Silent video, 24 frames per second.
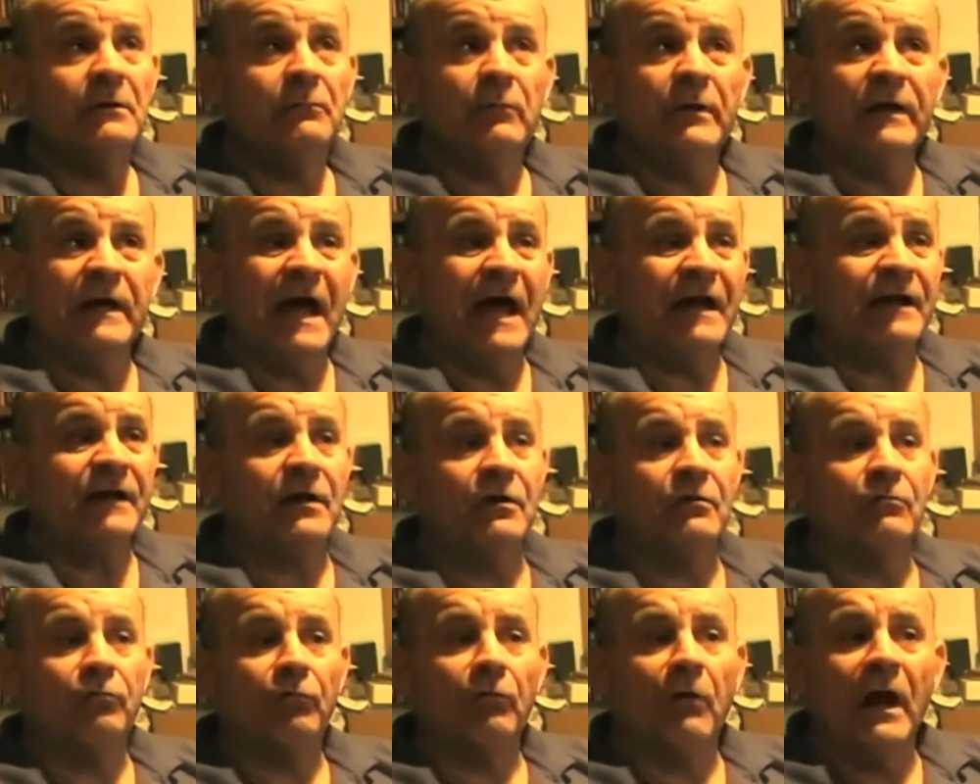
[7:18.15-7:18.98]
We had a
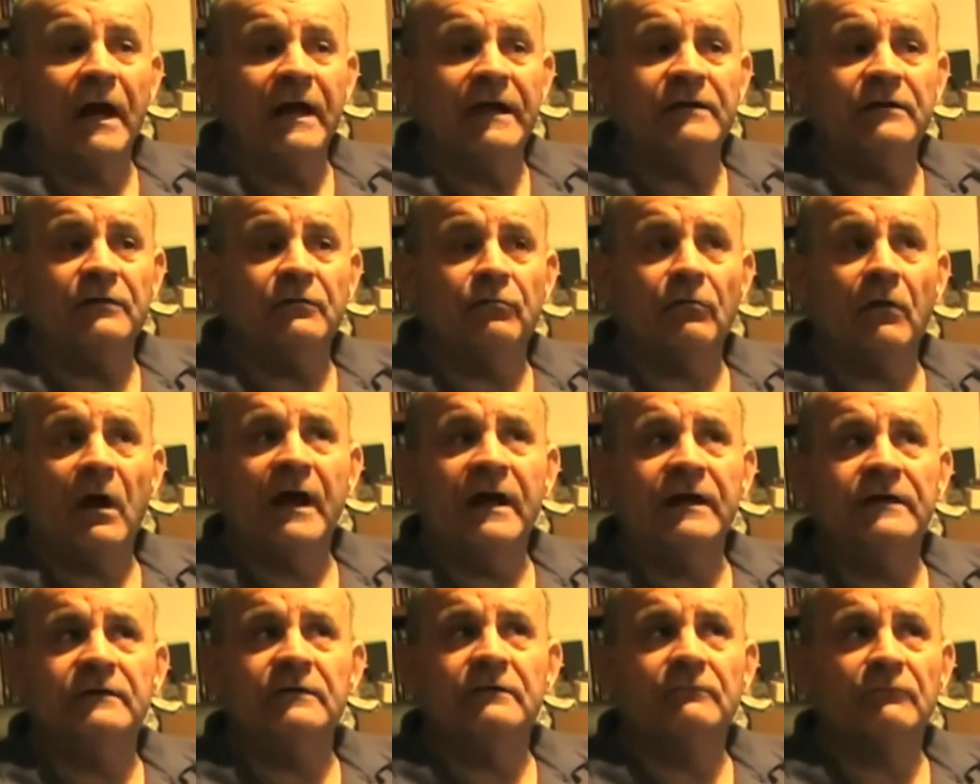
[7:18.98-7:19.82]

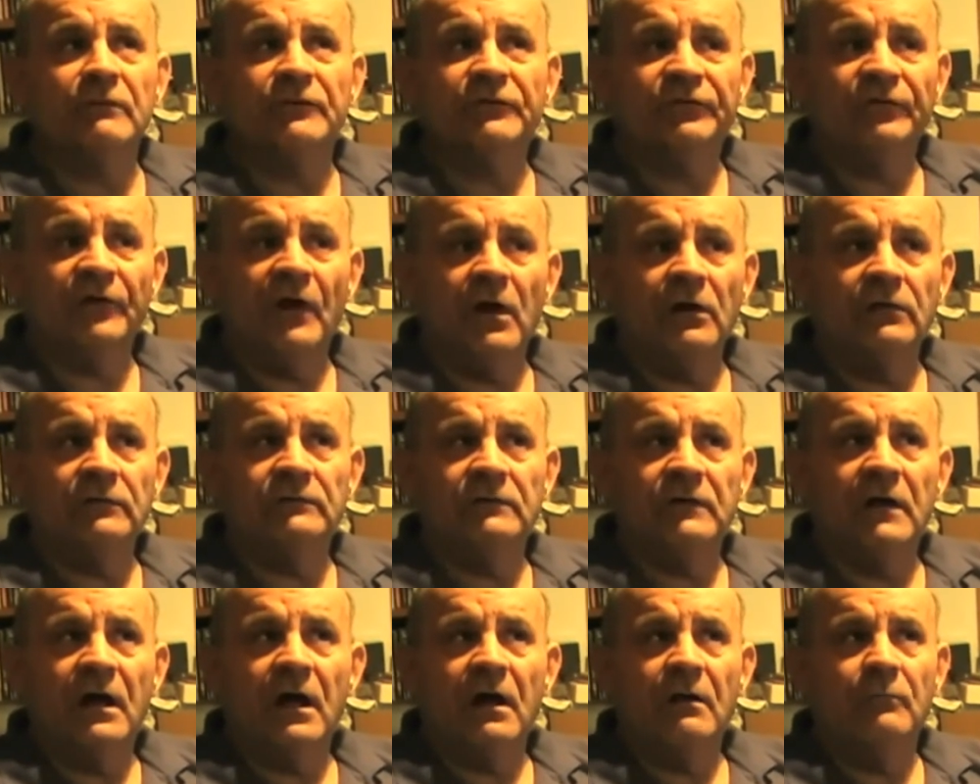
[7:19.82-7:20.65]
great
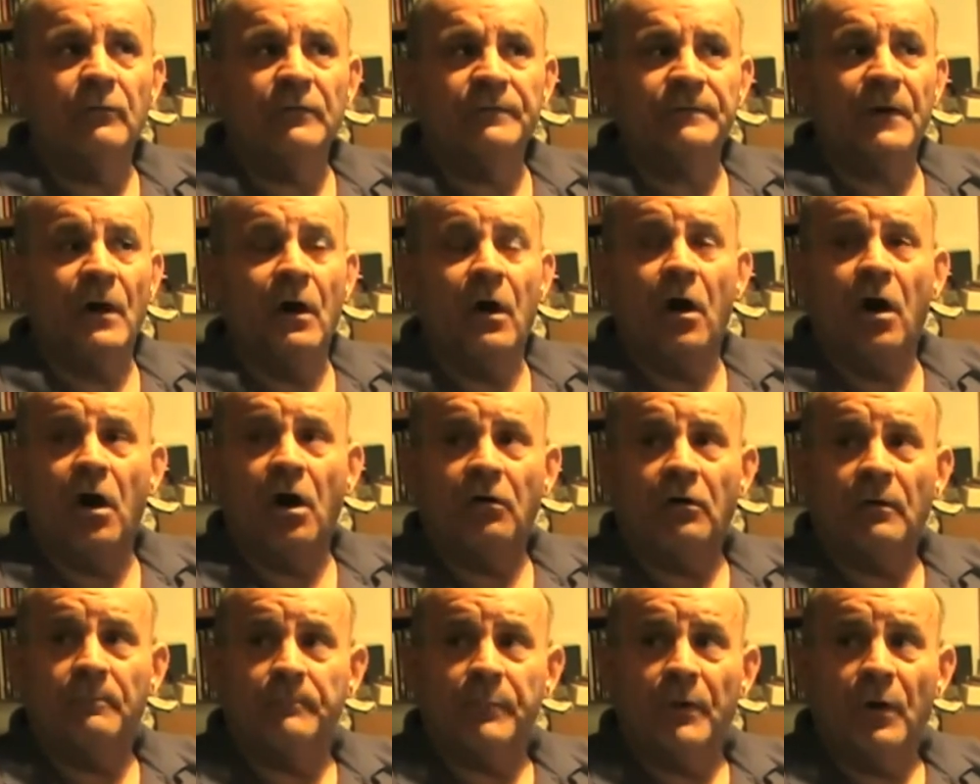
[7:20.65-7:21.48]
result with the
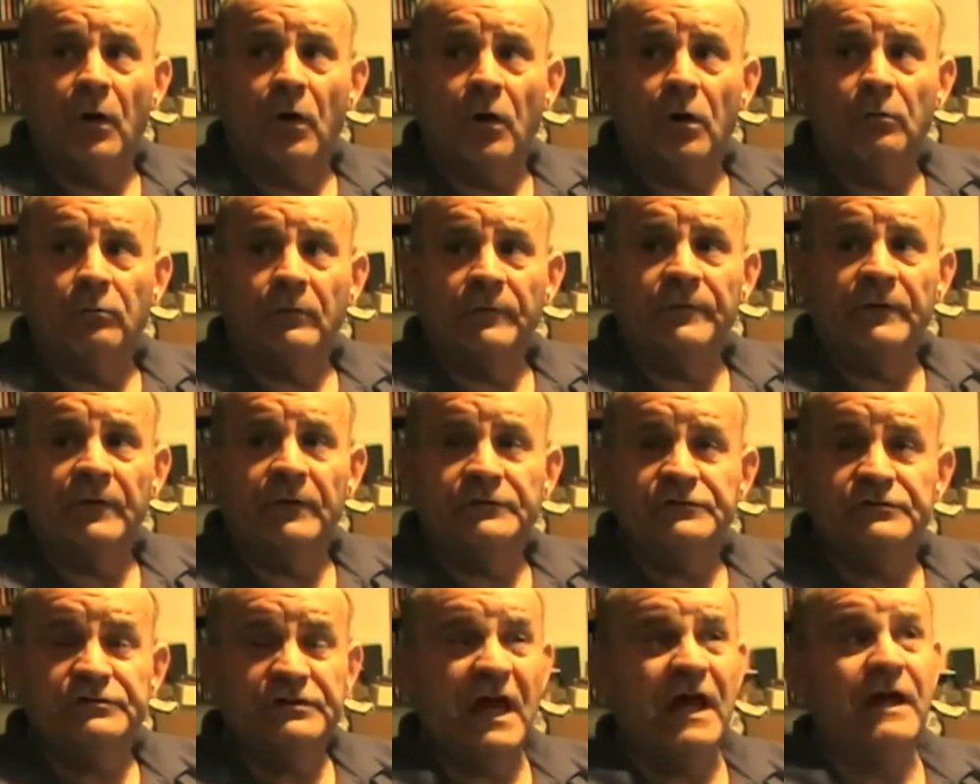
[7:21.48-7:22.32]
horror poll with
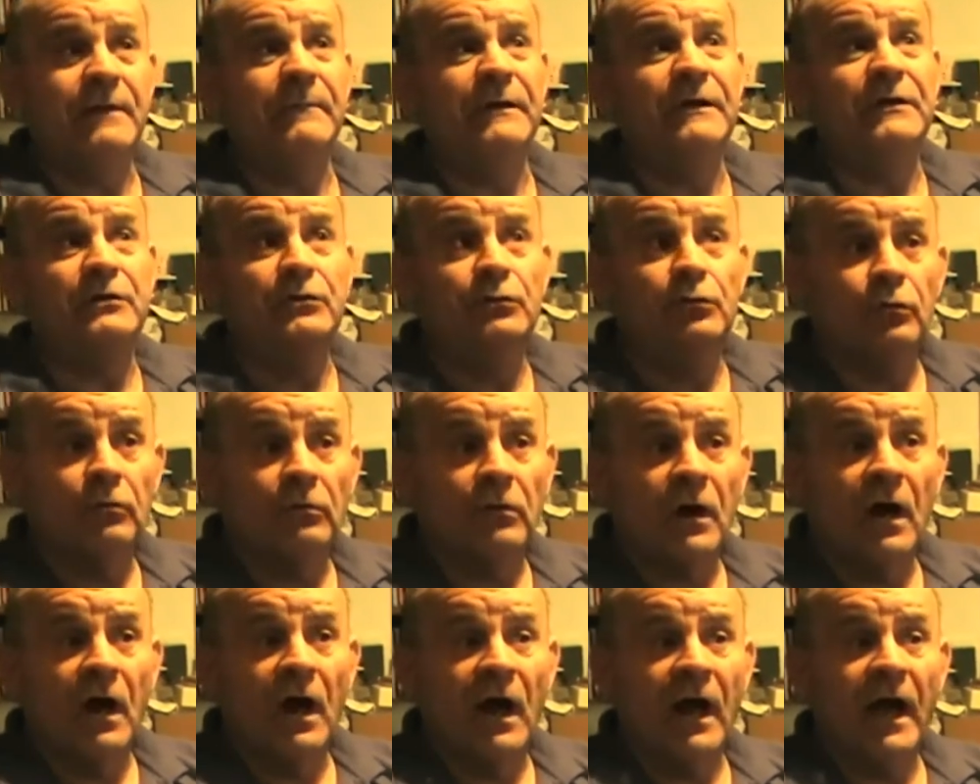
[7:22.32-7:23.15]
Jamie
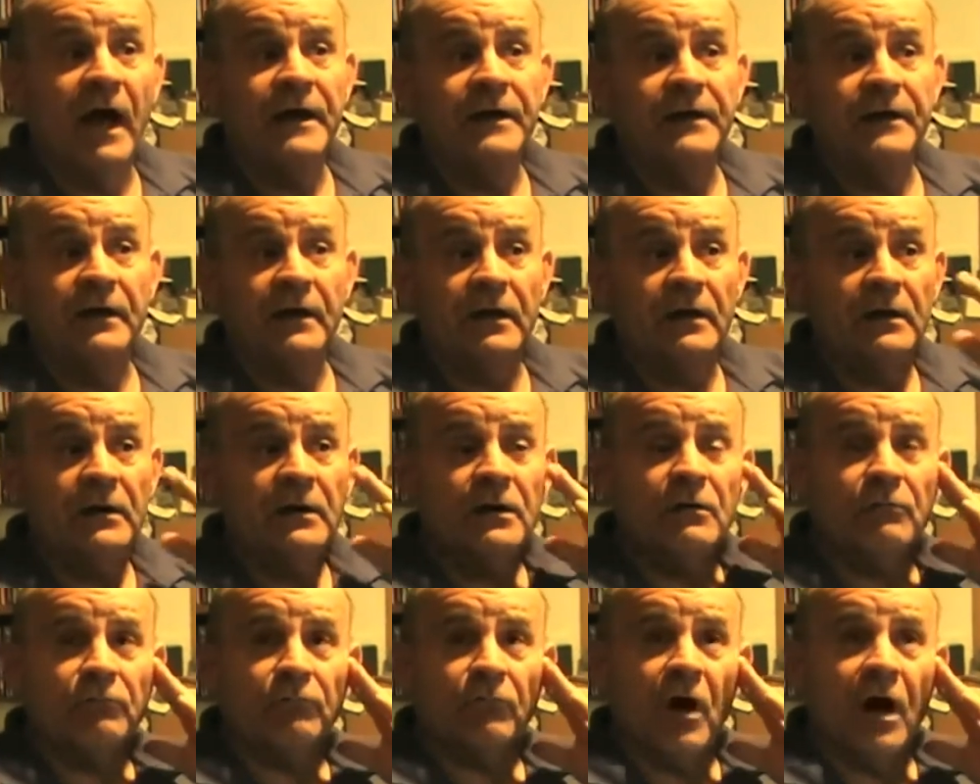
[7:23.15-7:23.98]
Ura and
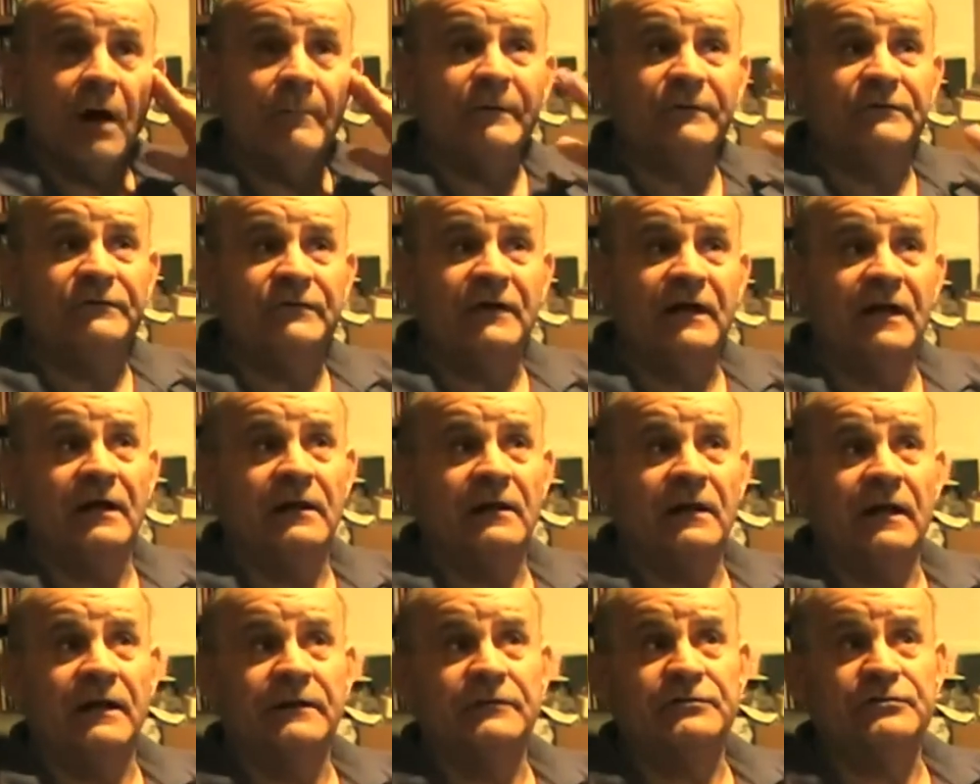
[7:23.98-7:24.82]
Robert
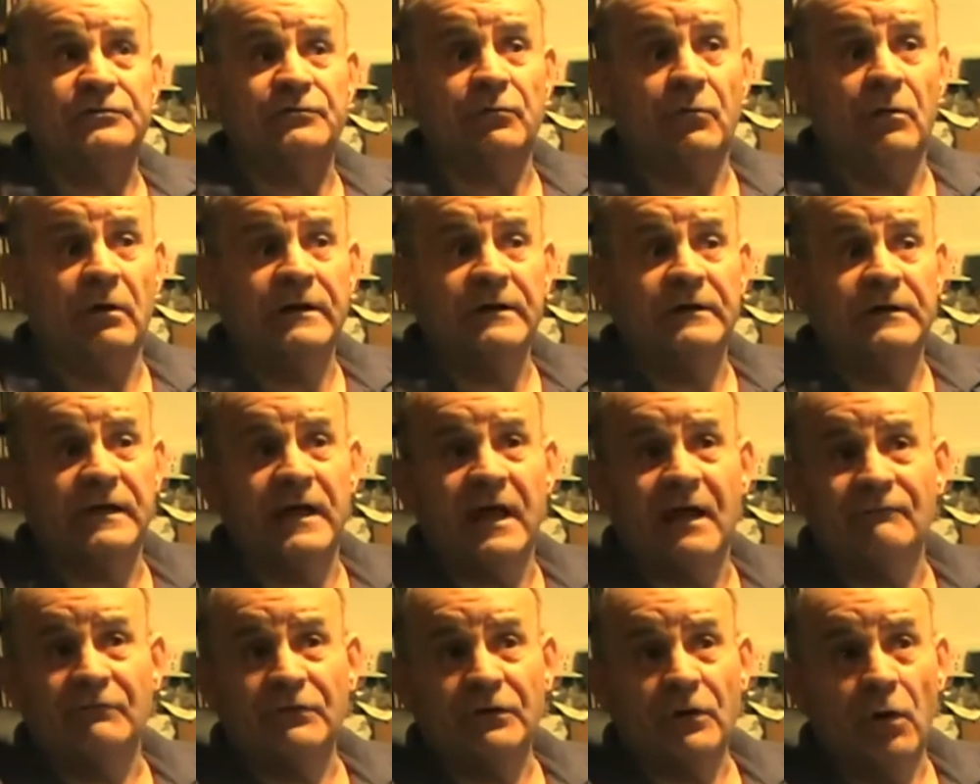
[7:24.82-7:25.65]
Taylor and Troy and
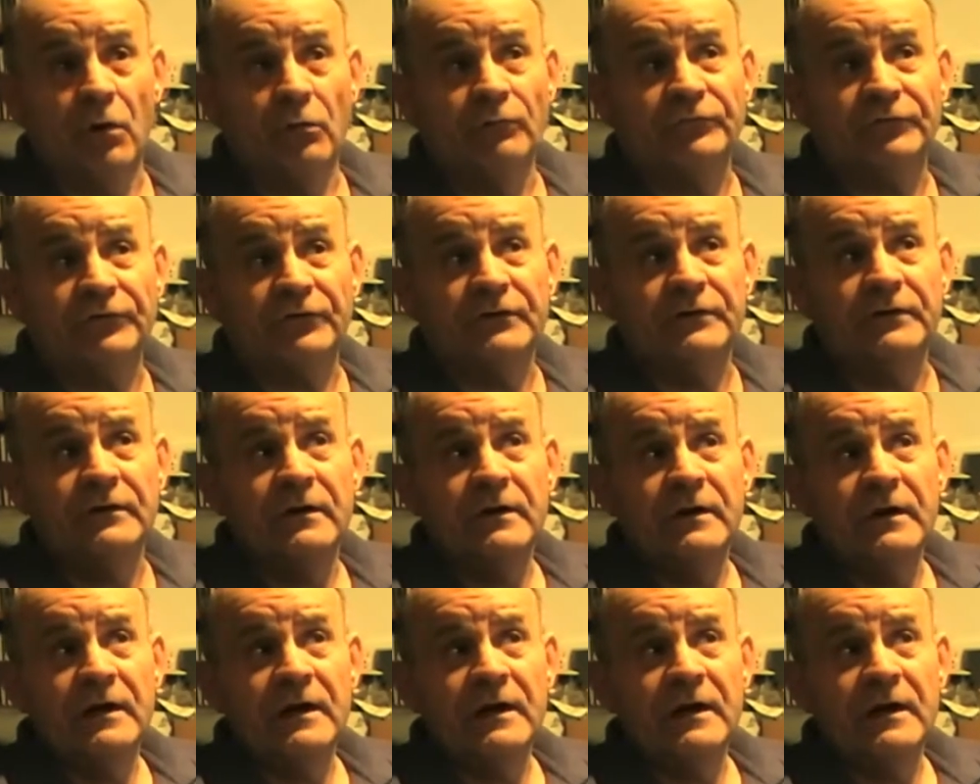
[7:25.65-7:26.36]
Kevin Olson.